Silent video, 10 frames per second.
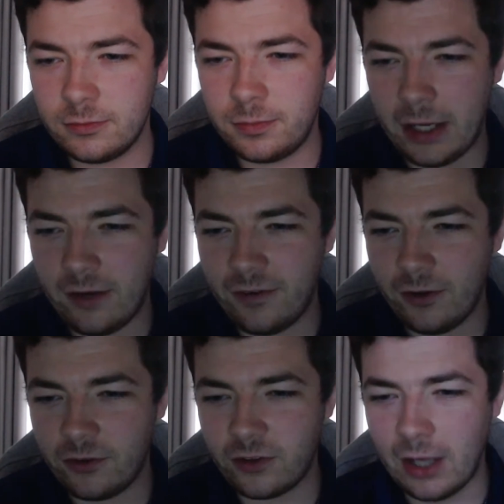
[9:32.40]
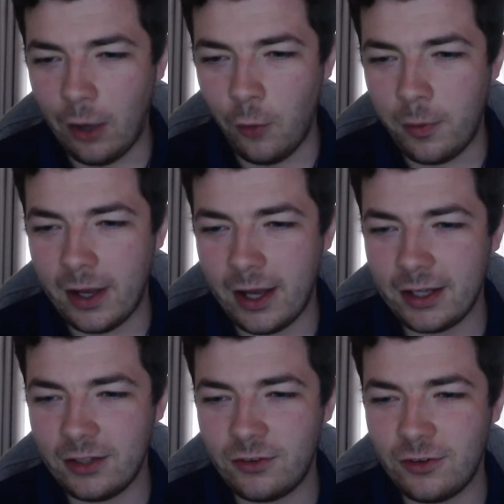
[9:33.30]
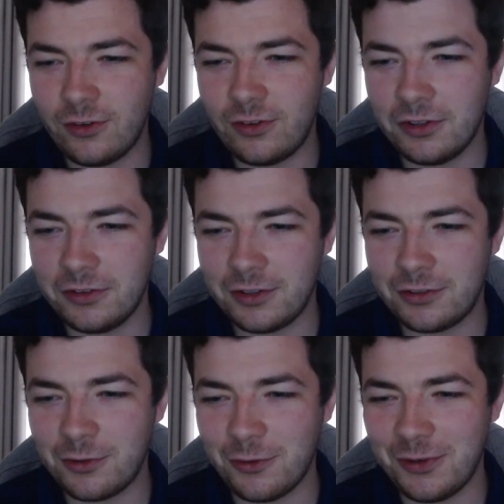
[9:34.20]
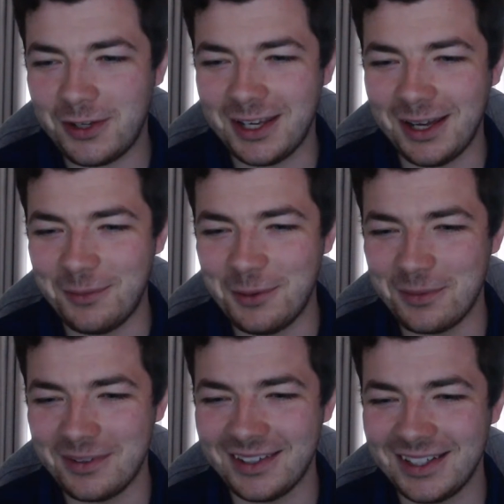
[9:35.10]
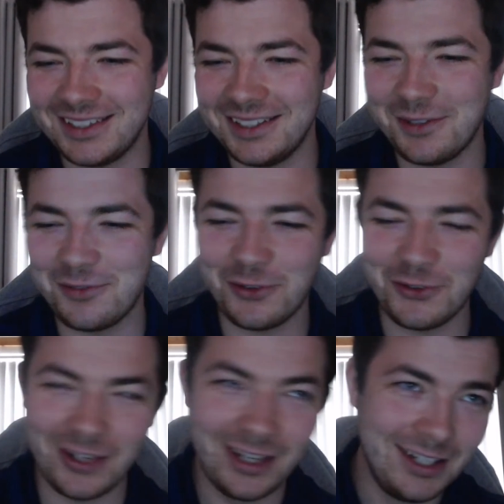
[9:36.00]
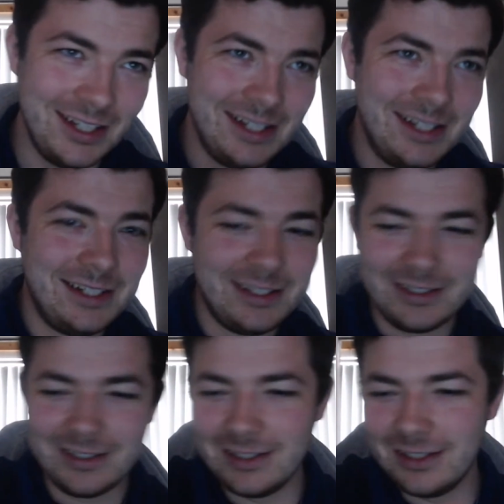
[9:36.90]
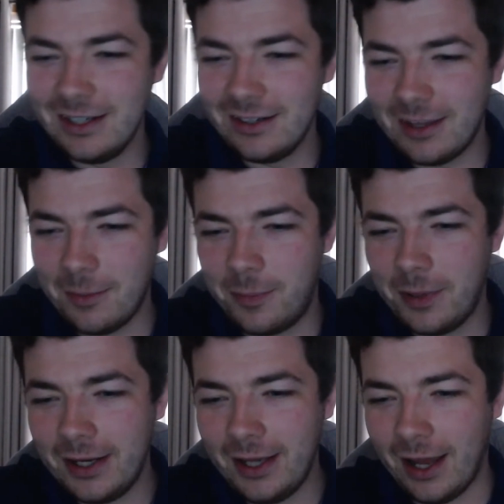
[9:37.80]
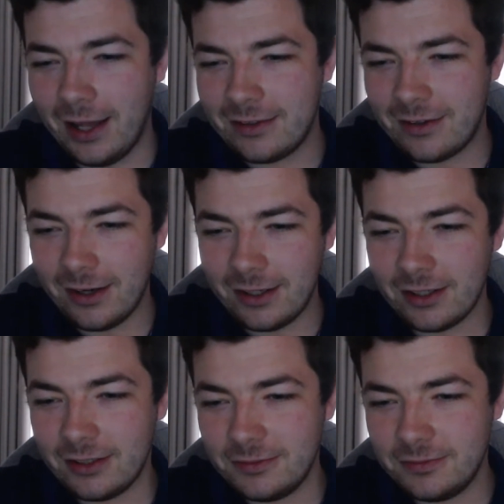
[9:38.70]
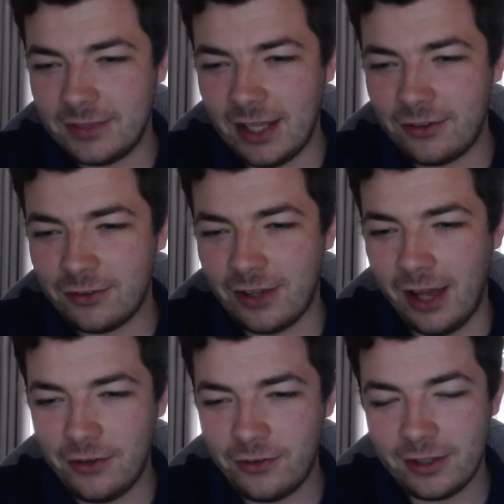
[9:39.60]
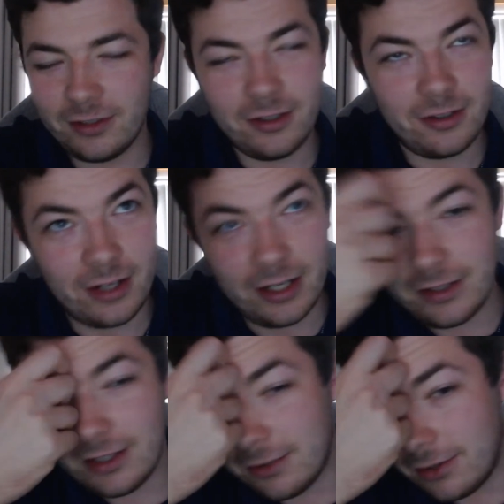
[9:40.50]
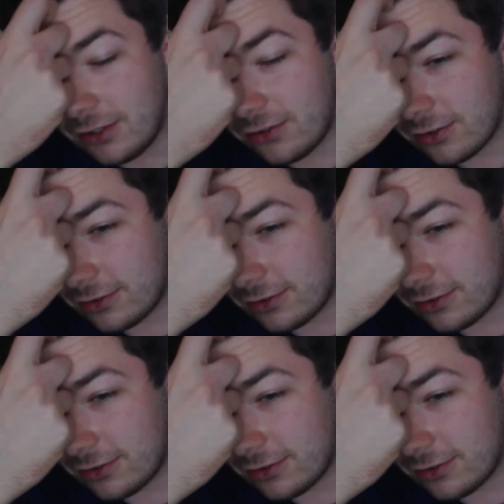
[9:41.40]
Big Phil's scalp will be hanging soon in Celtic's trophy cabinet beside the others. Oh, and it's a big hat trick. Desser's hat trick. Oh, Randy, I wish.